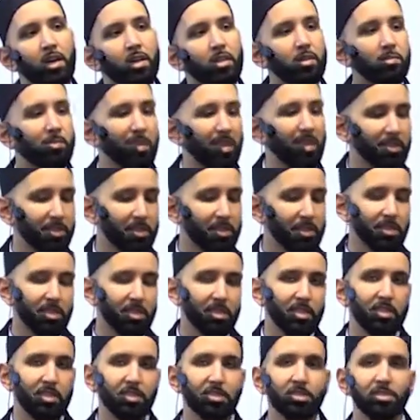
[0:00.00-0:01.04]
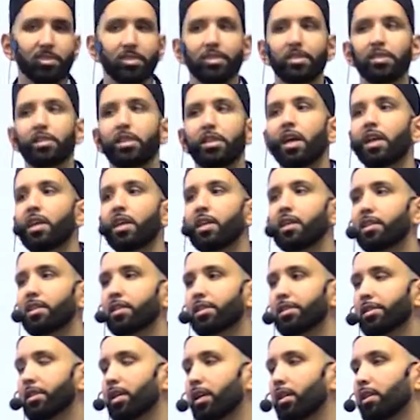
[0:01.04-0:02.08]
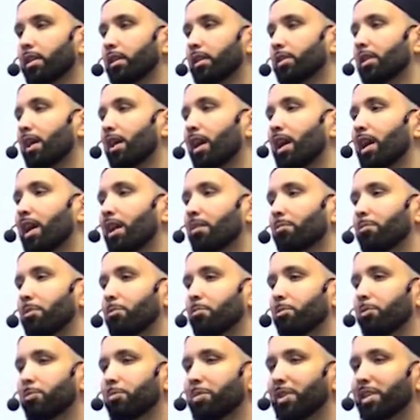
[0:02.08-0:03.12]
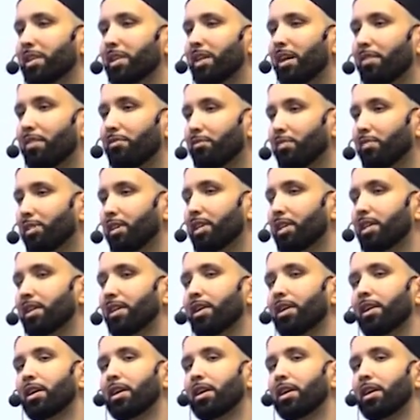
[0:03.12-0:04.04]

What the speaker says: Dear brothers and sisters, tonight inshallah ta'ala we will be covering